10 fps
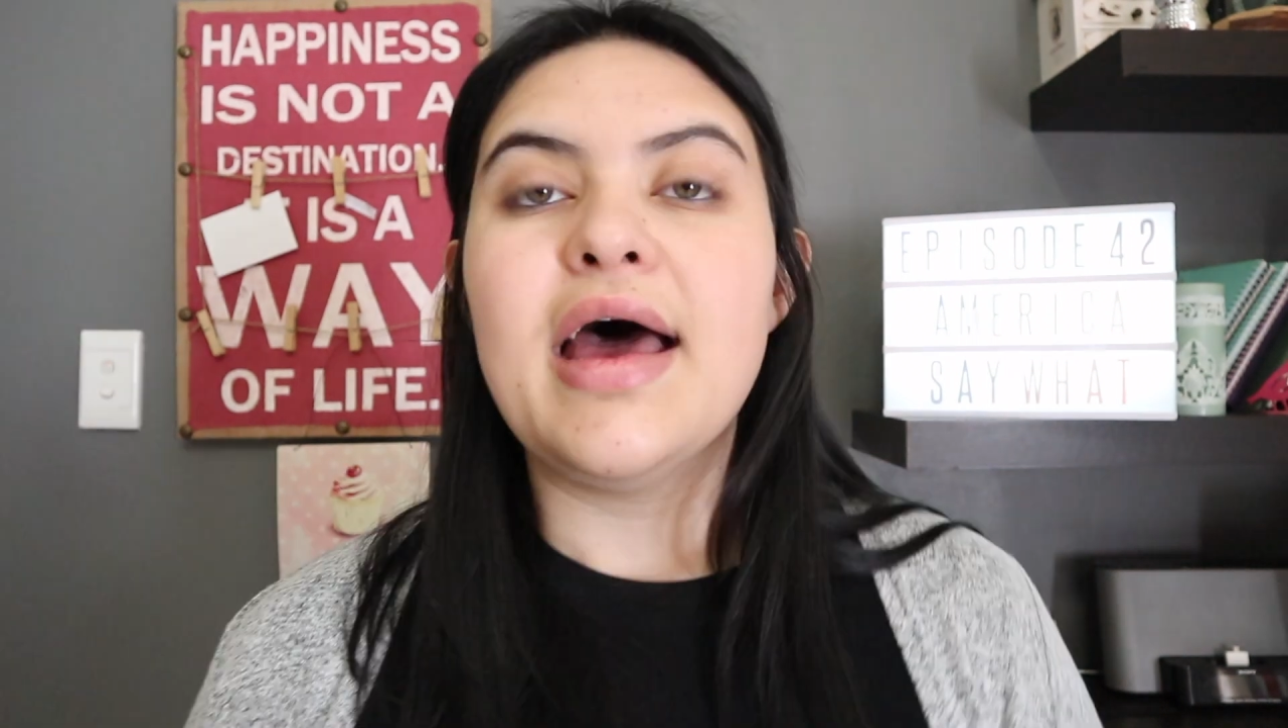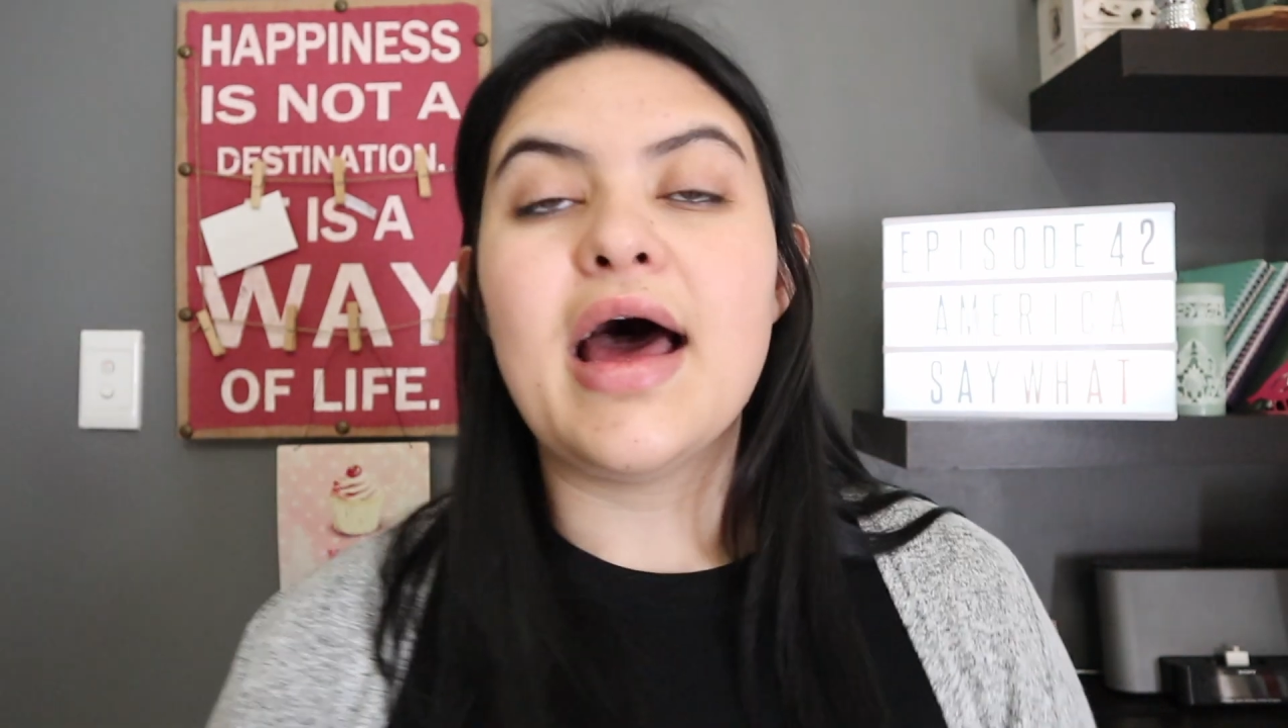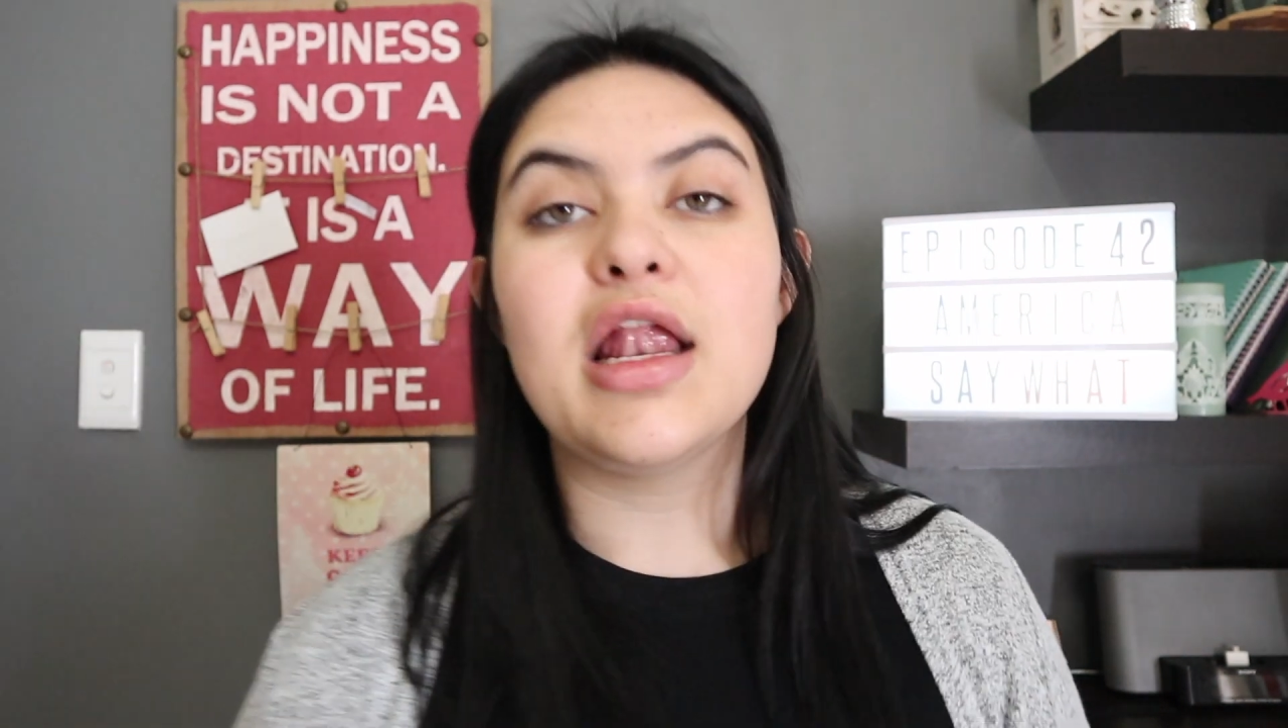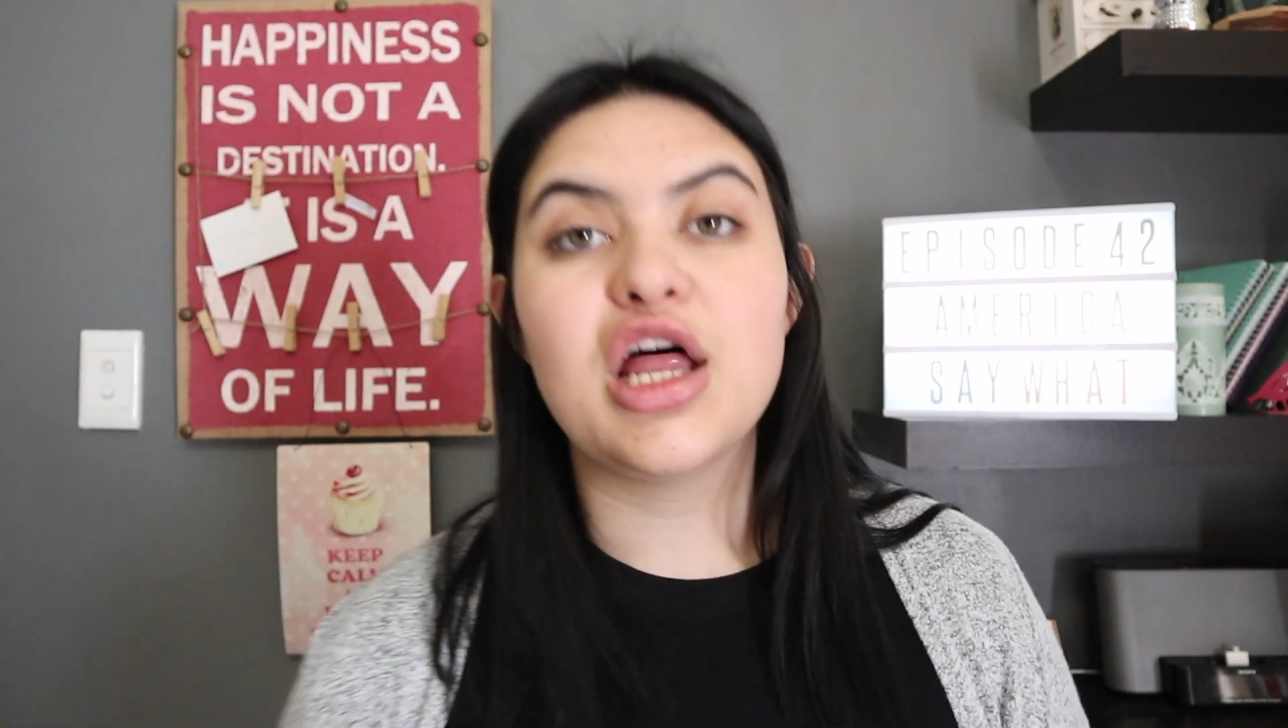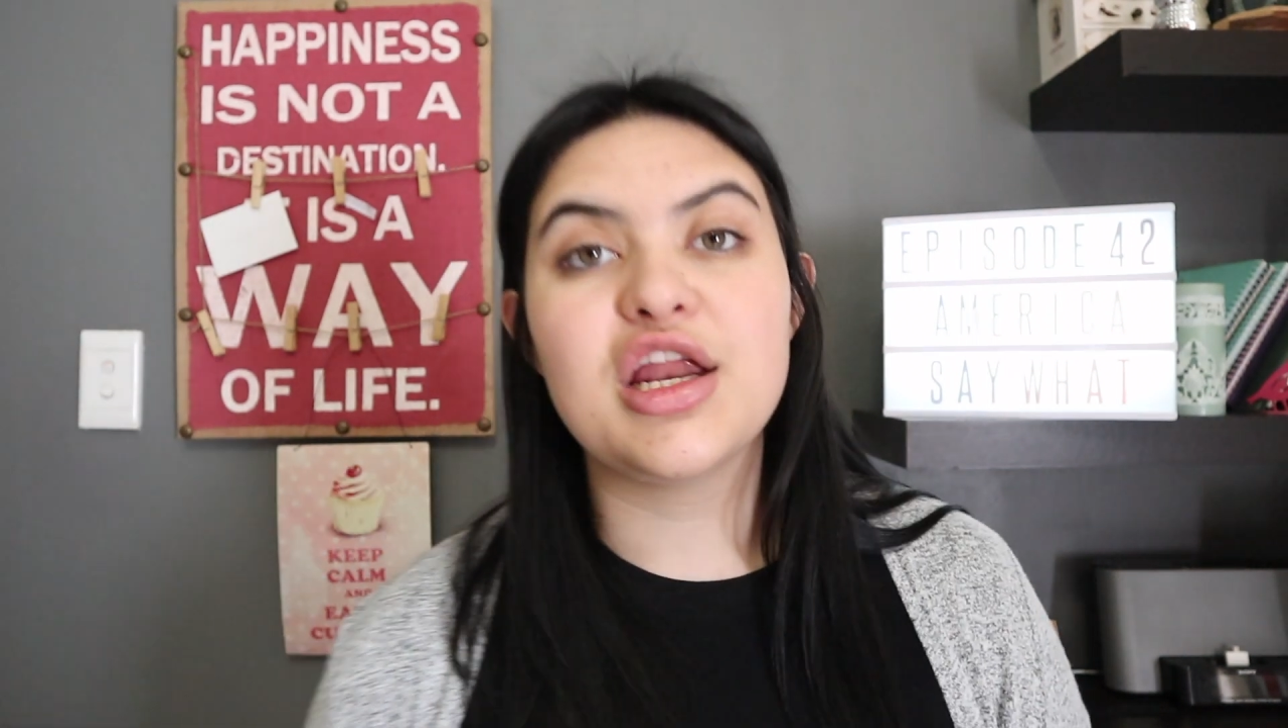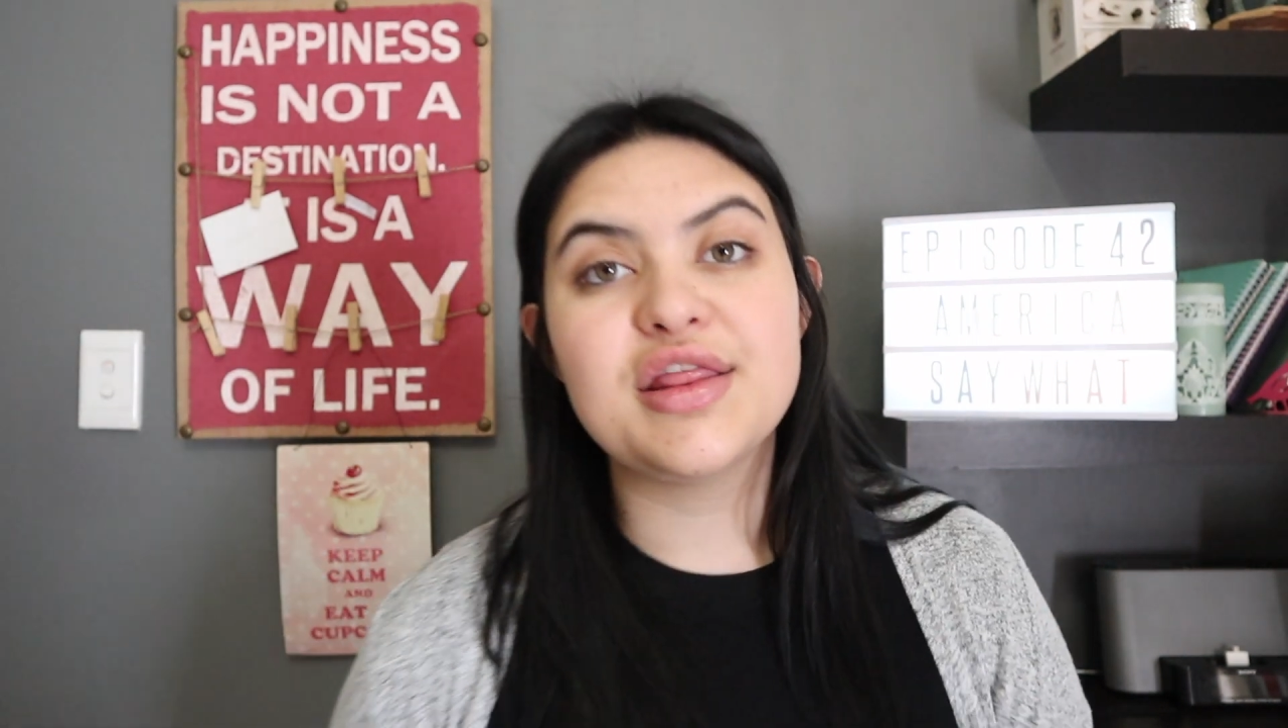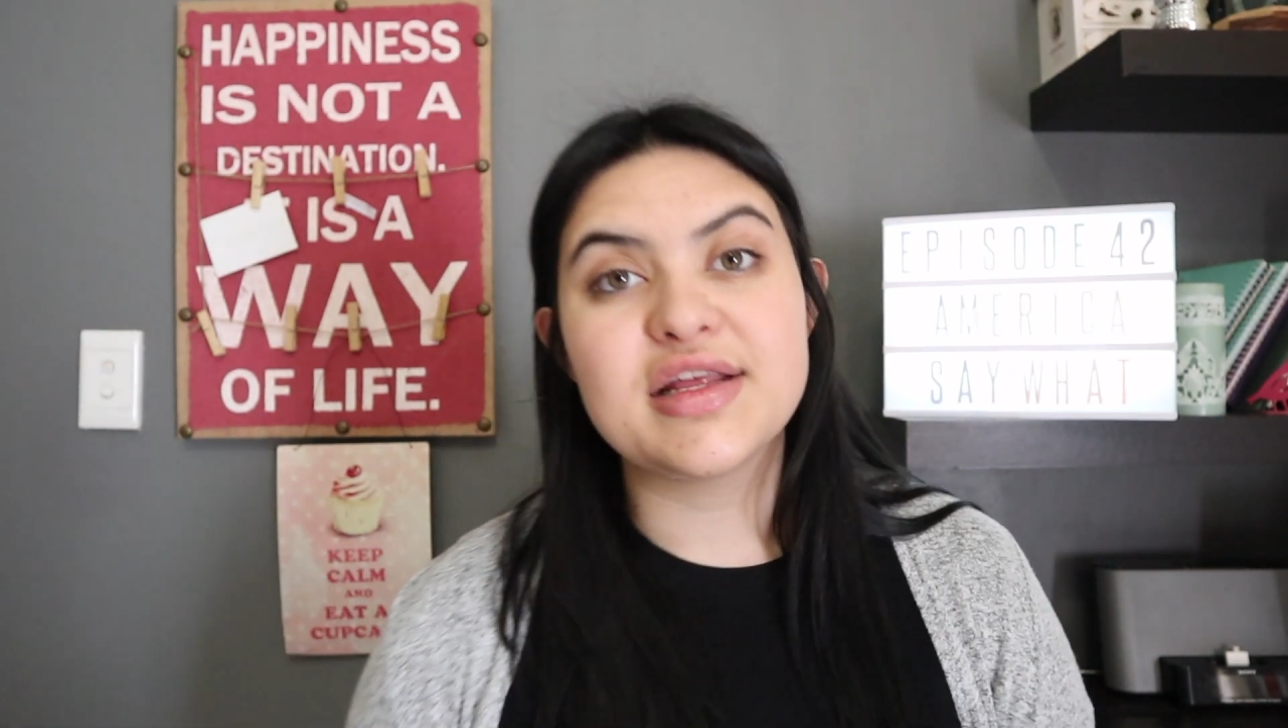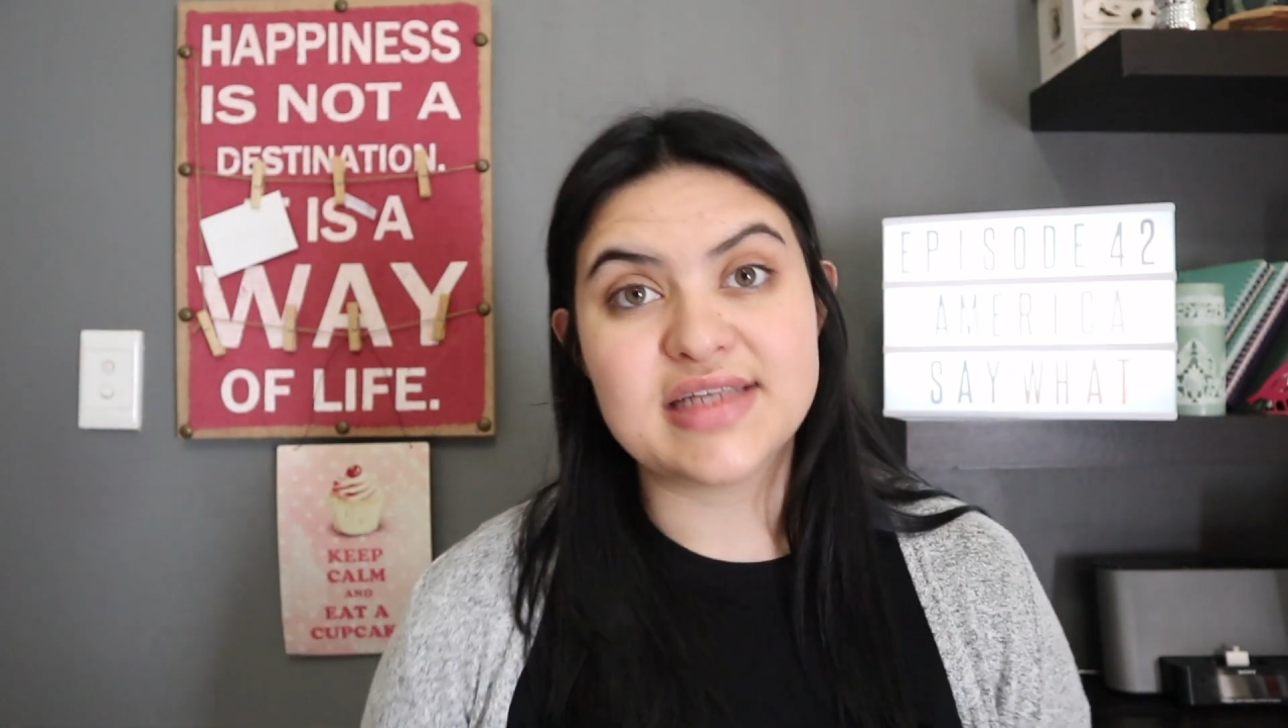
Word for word: A lot of the